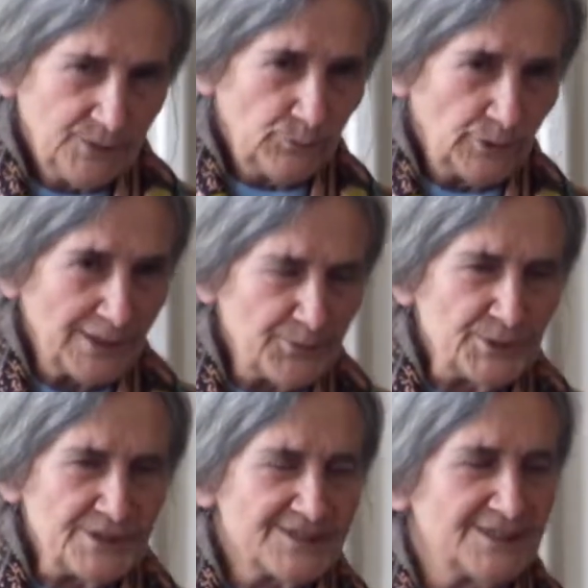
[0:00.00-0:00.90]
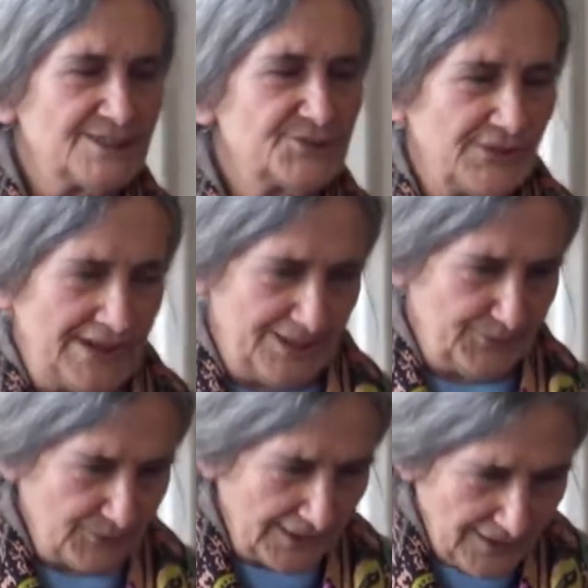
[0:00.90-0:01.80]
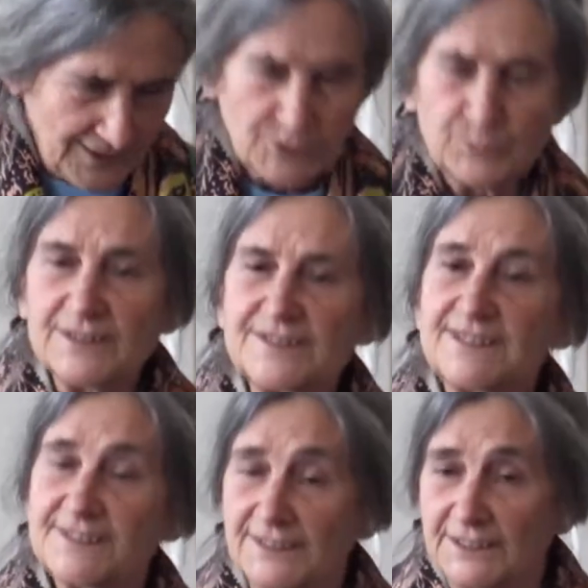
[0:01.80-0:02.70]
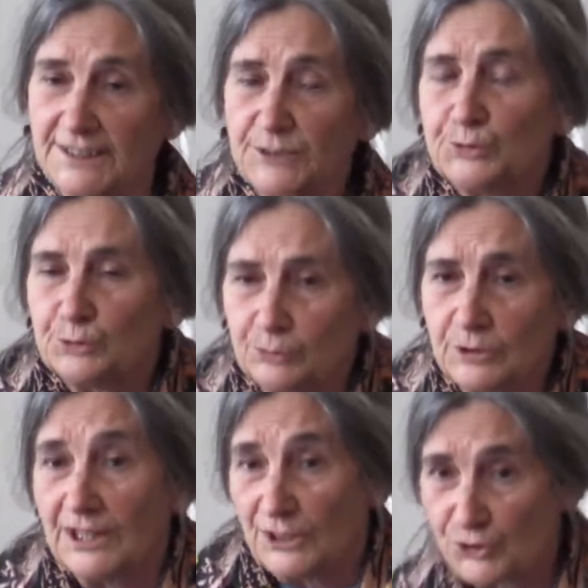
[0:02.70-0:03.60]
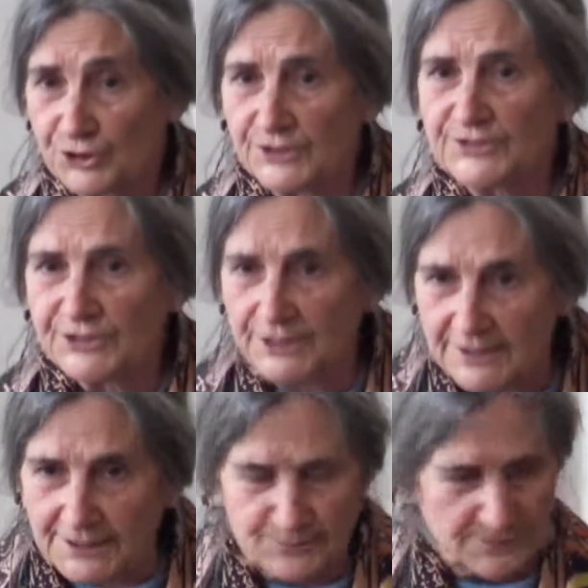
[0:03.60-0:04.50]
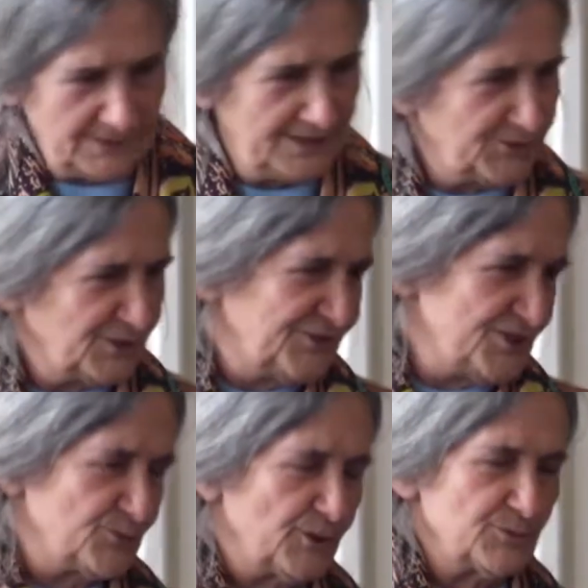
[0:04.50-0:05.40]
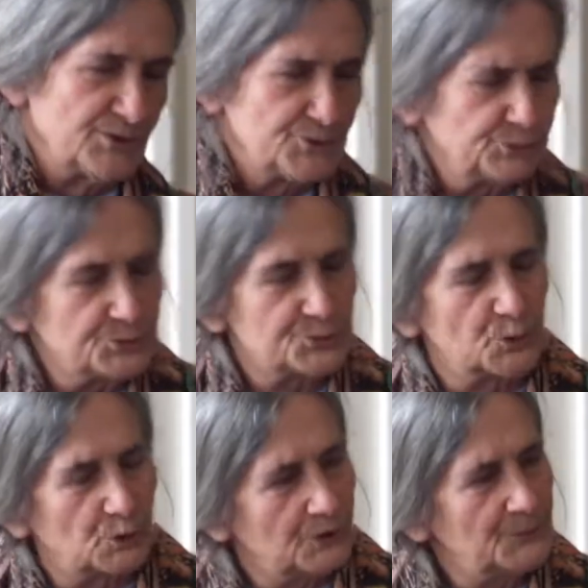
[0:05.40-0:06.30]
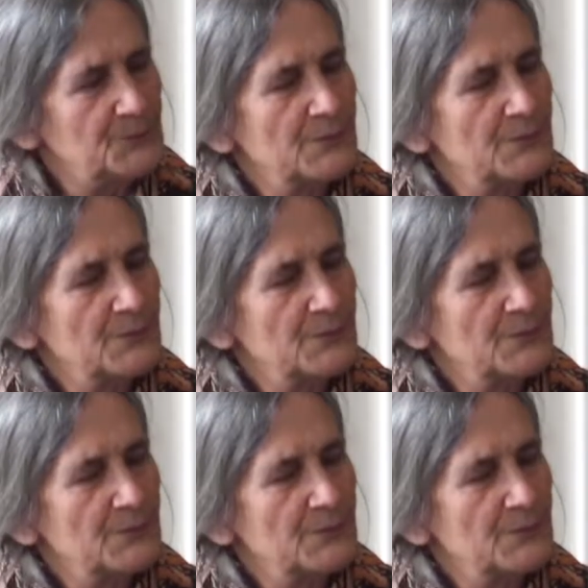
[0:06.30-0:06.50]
What happened since then? It was decided to do a larger study, given this one was too small,